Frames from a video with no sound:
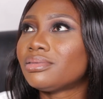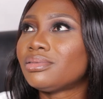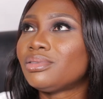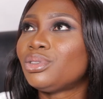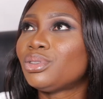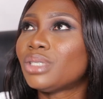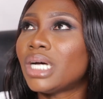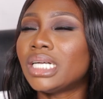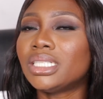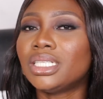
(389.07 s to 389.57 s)

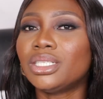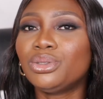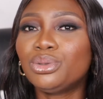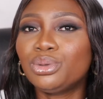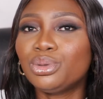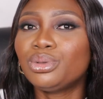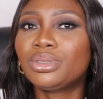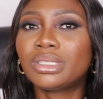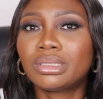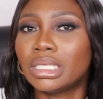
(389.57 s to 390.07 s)
you know how they
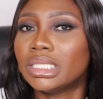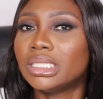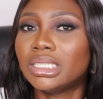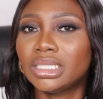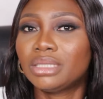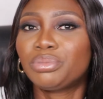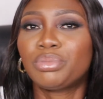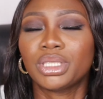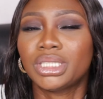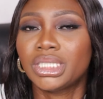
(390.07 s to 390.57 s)
do
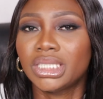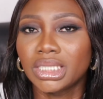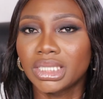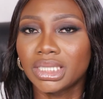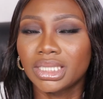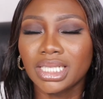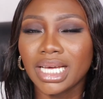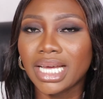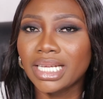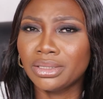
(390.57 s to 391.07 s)
credit
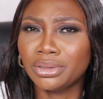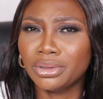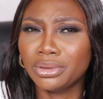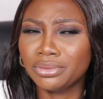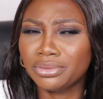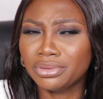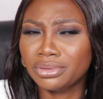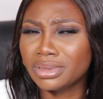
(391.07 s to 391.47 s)
purchase kind of.